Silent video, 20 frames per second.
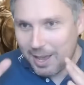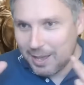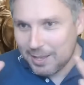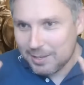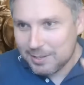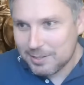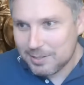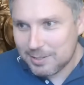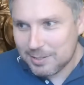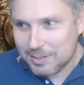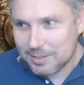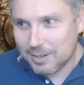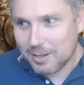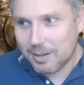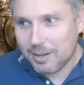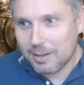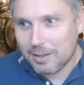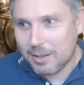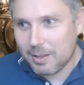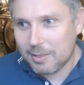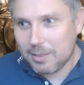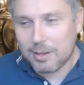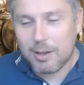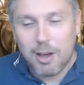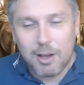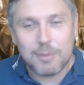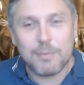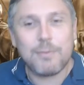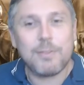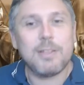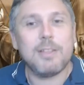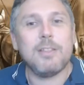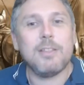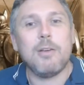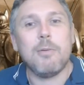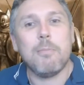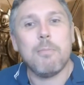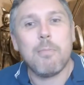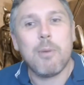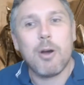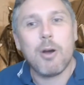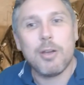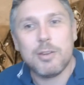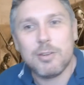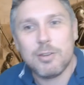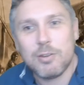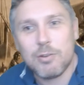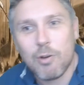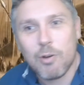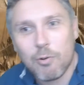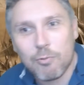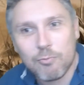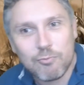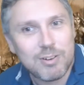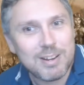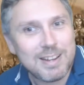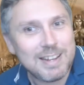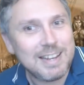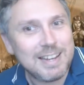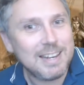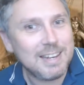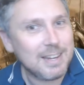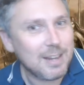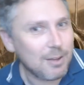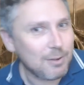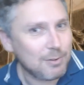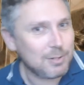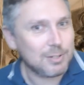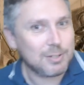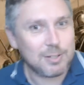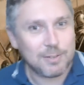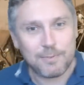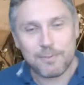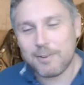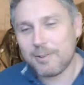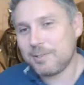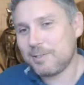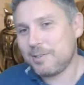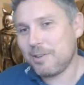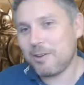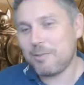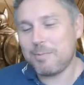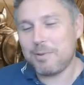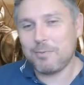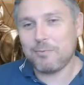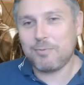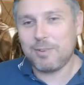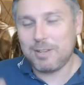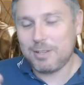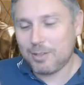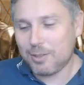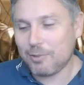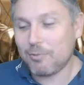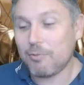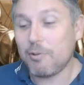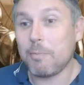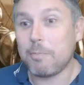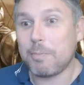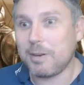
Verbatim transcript: it's the kind of thing that you might not really notice the first time you read through it,